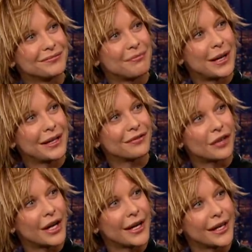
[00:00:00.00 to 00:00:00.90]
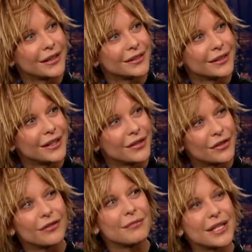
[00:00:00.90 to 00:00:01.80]
by friday you know
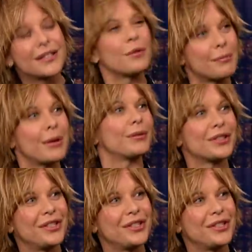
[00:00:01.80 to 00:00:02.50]
the, because they want people to